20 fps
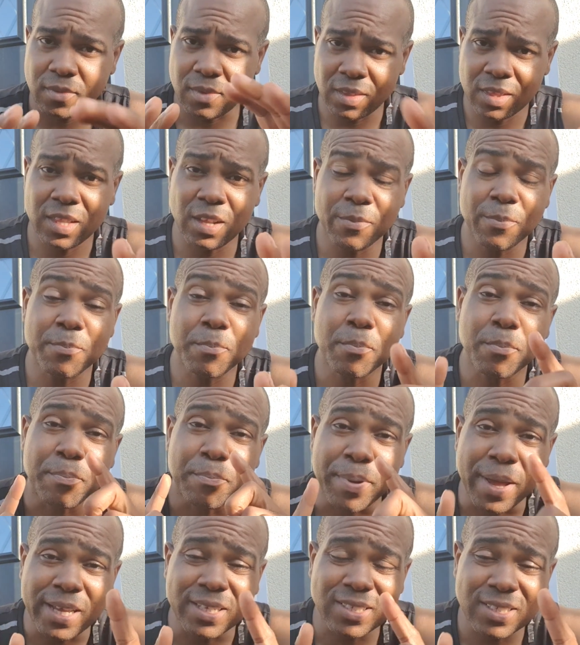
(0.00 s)
The
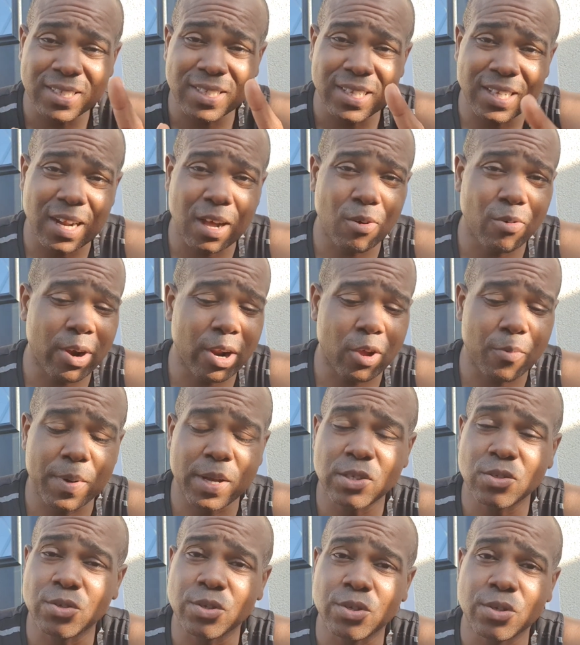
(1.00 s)
basic thing I would
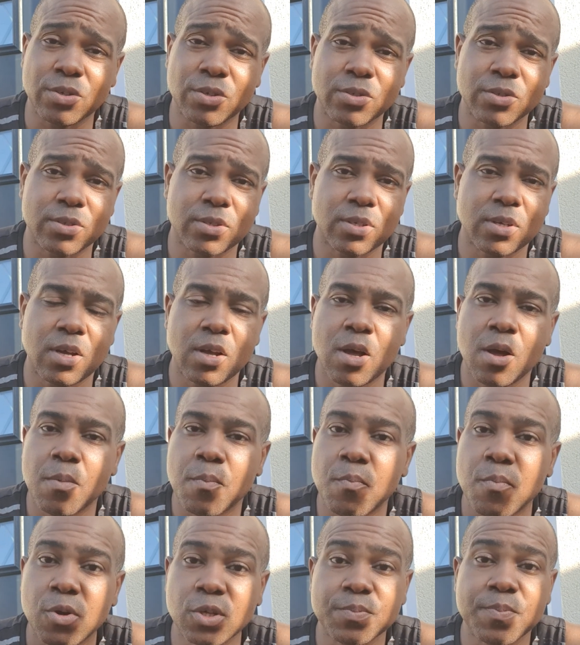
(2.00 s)
recommend to you is,
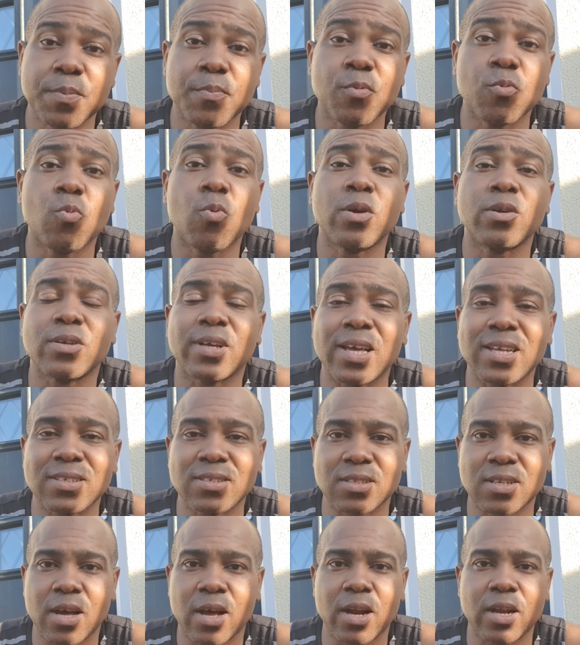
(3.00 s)
most people want to get
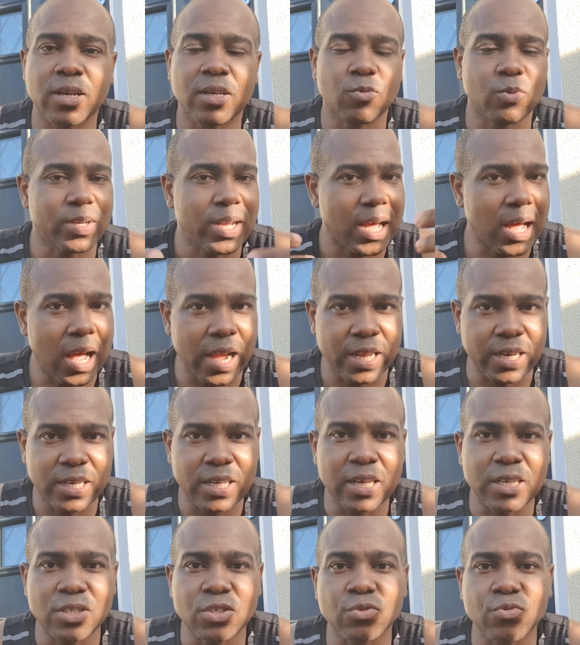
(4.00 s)
started with their
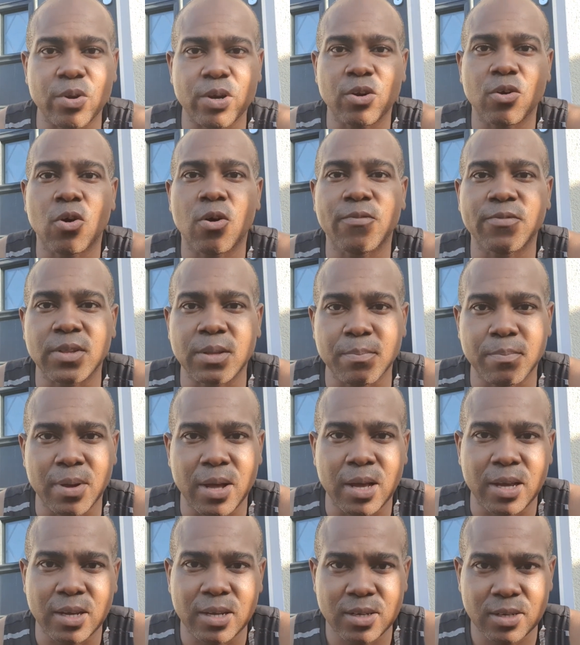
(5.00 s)
idea straight off the
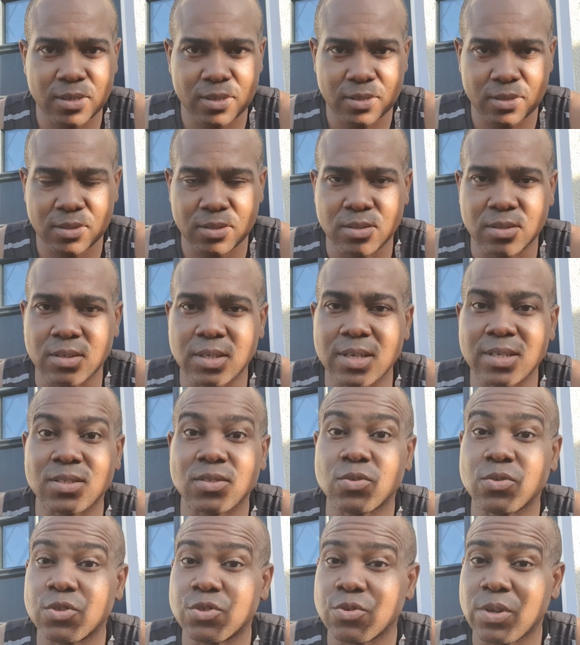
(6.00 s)
bank.
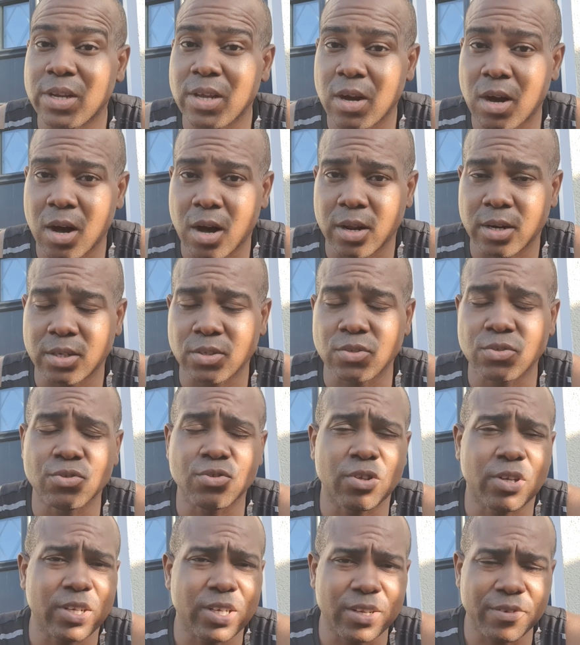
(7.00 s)
It's usually hard, it's
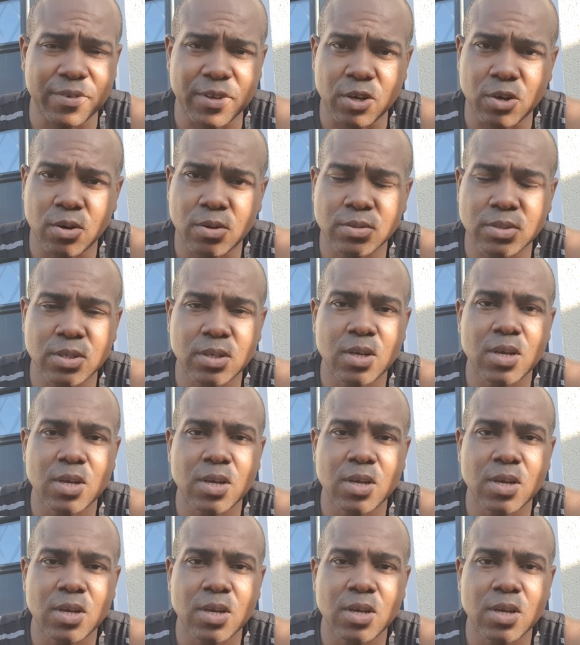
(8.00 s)
usually difficult.